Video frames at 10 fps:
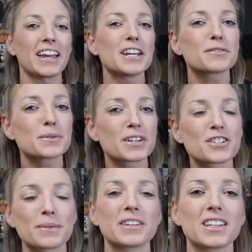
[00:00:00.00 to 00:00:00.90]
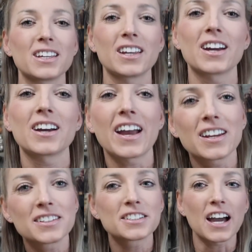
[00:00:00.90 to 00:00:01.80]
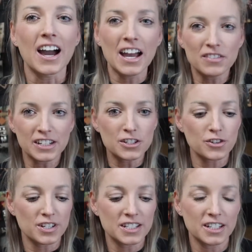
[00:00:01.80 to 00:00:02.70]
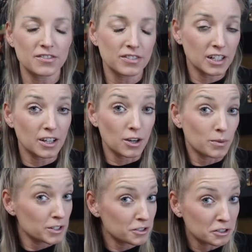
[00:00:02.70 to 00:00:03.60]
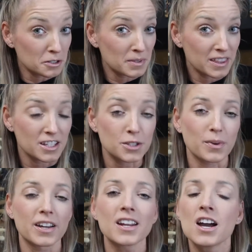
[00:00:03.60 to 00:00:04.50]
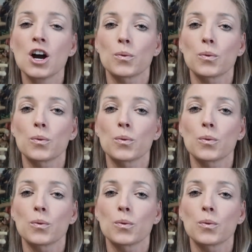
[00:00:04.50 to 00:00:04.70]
Hey everyone, Jamieleigh here, and I have an interesting video, which is going to be this one.